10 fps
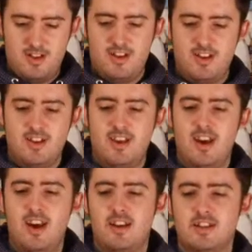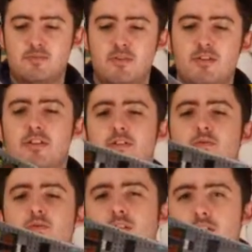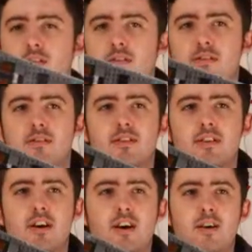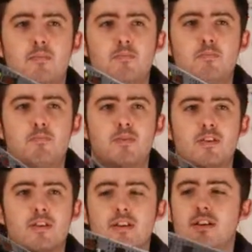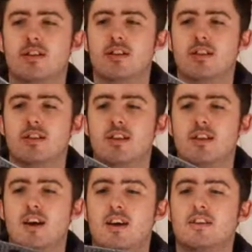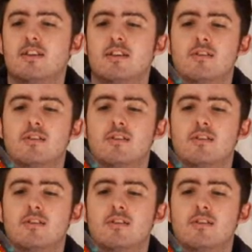Yeah, it's smaller than I thought, but I don't know.